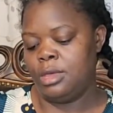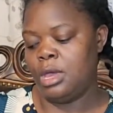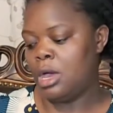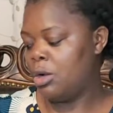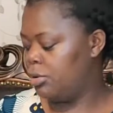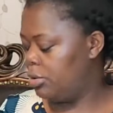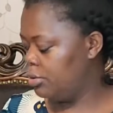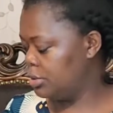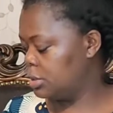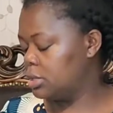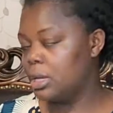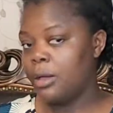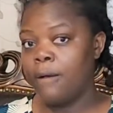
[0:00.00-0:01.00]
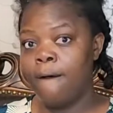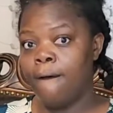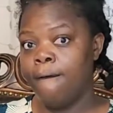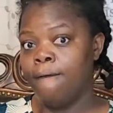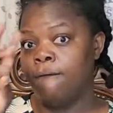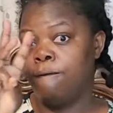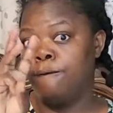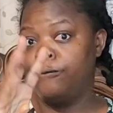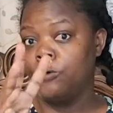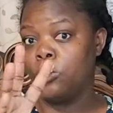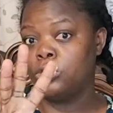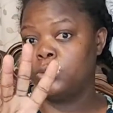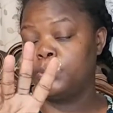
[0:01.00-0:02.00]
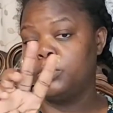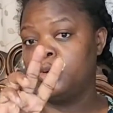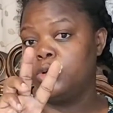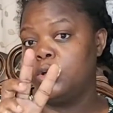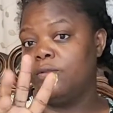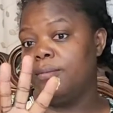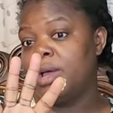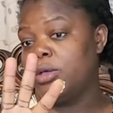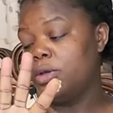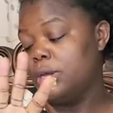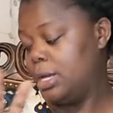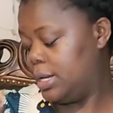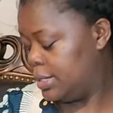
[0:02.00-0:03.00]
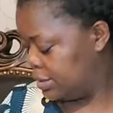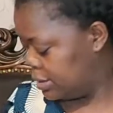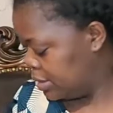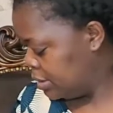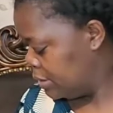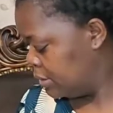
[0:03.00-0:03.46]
I'll use 4 spoons of mayonnaise.